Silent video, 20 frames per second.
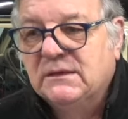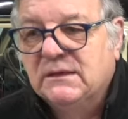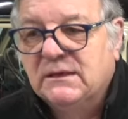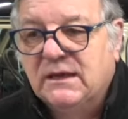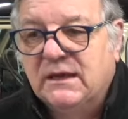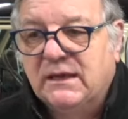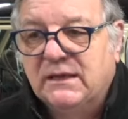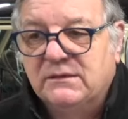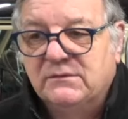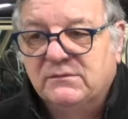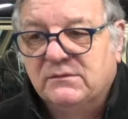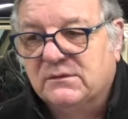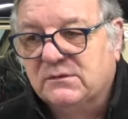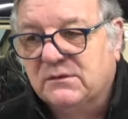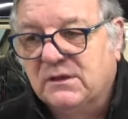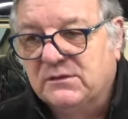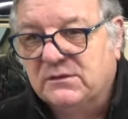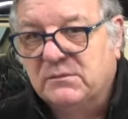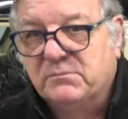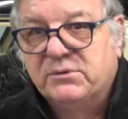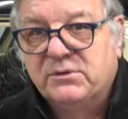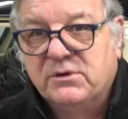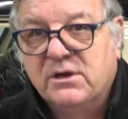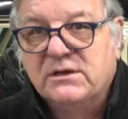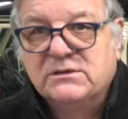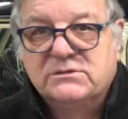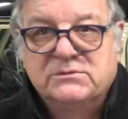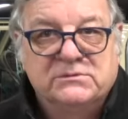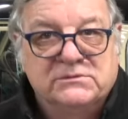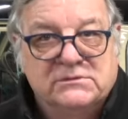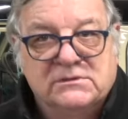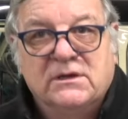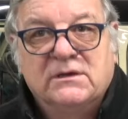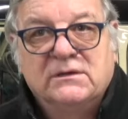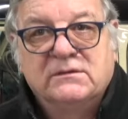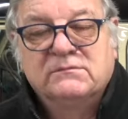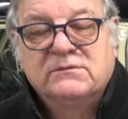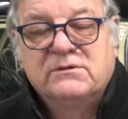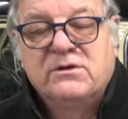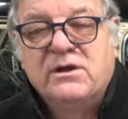And the price was
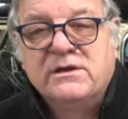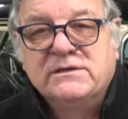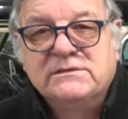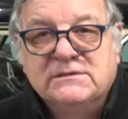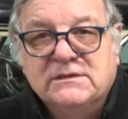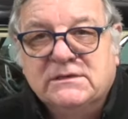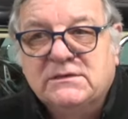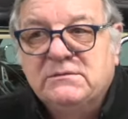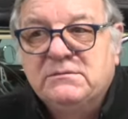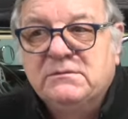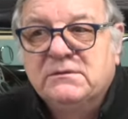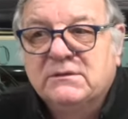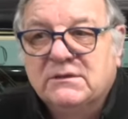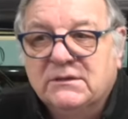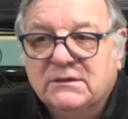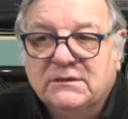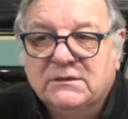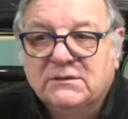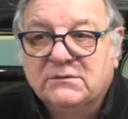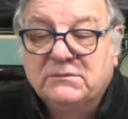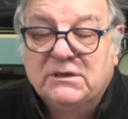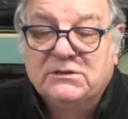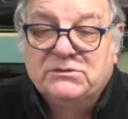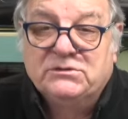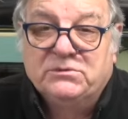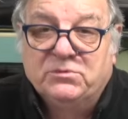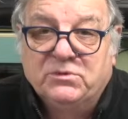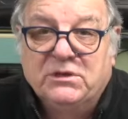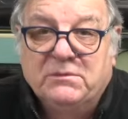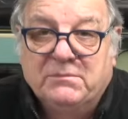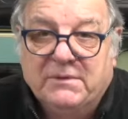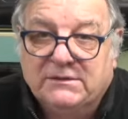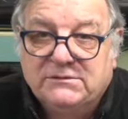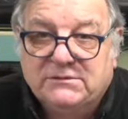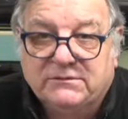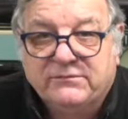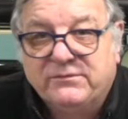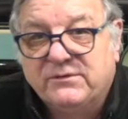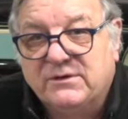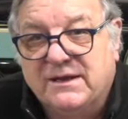like crazy, as you would
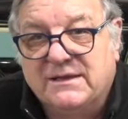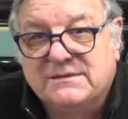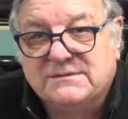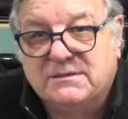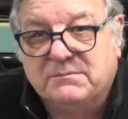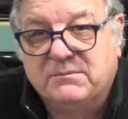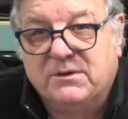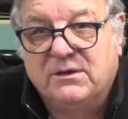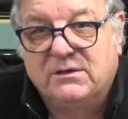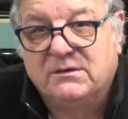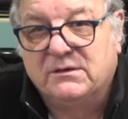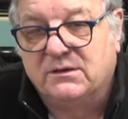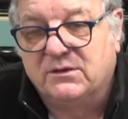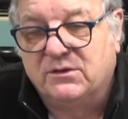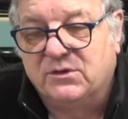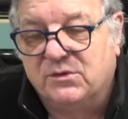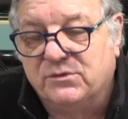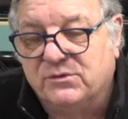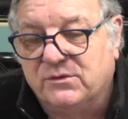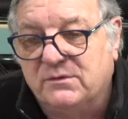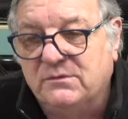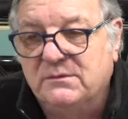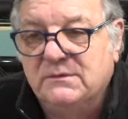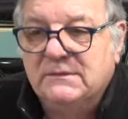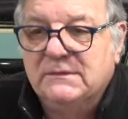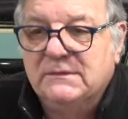imagine for an Aston Martin Lagonda.